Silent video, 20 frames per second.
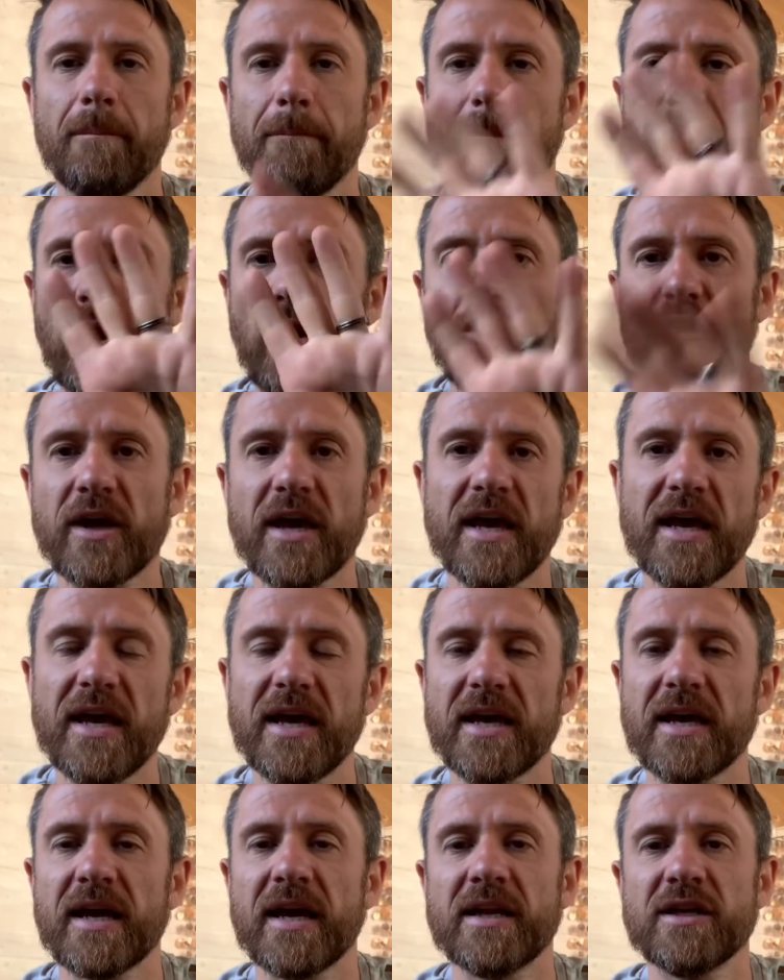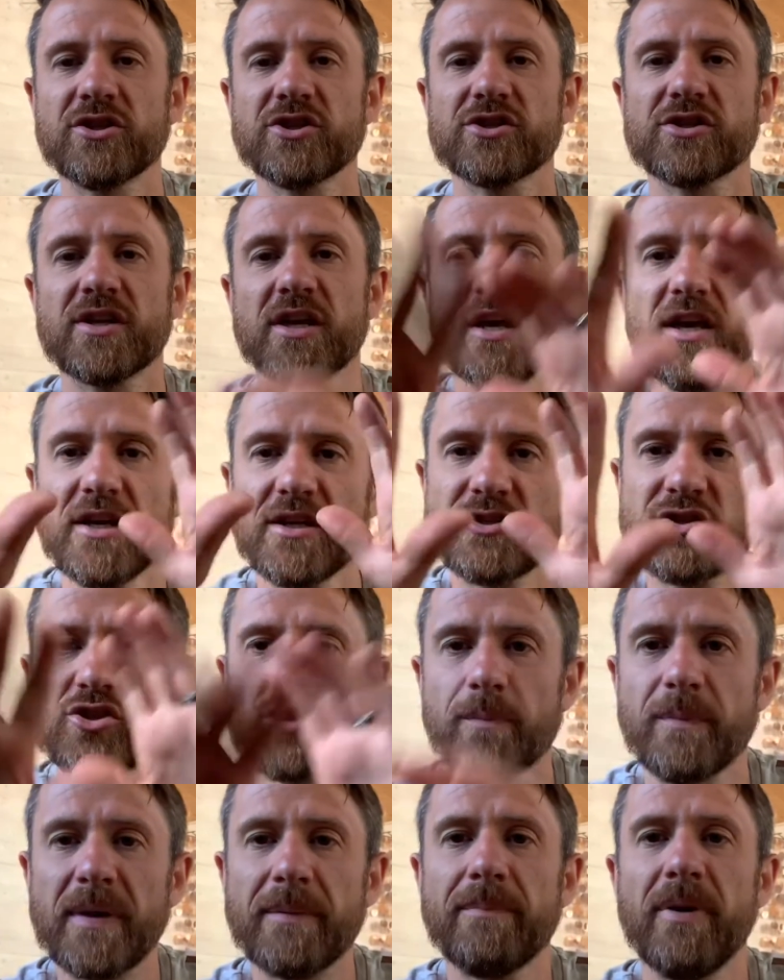blocking and just
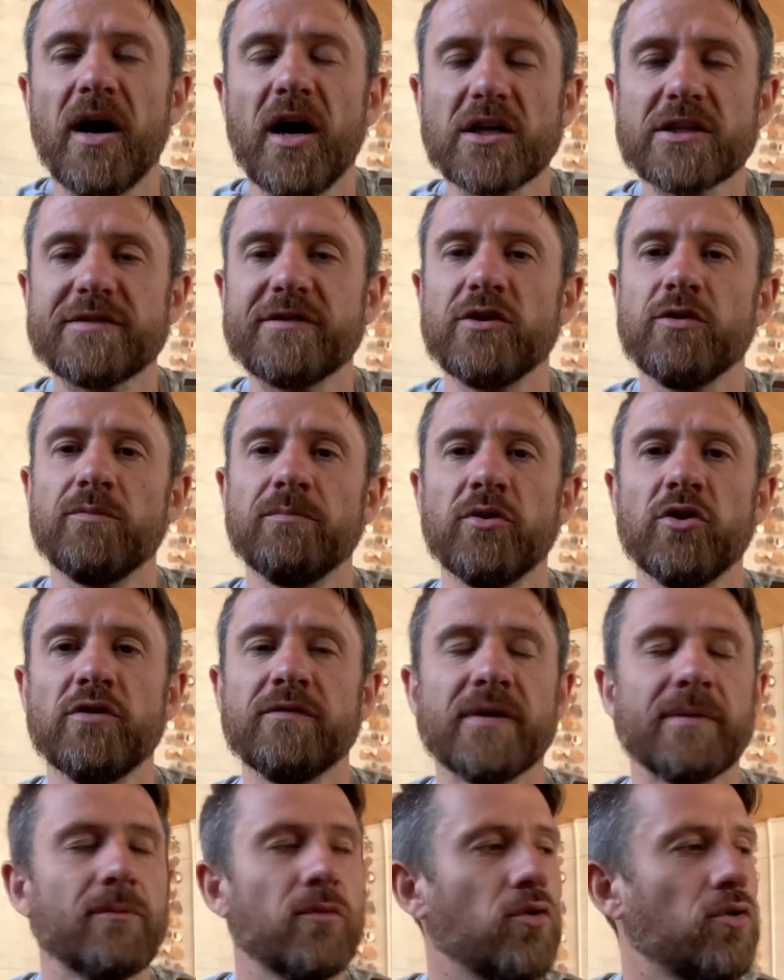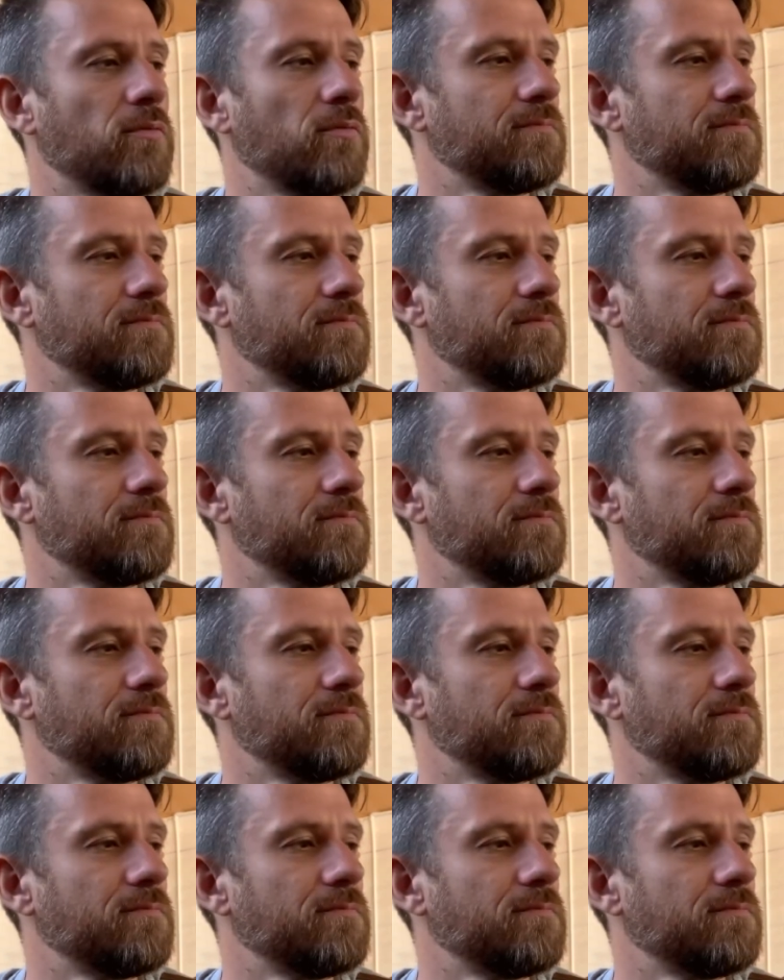stopping parts of you moving more.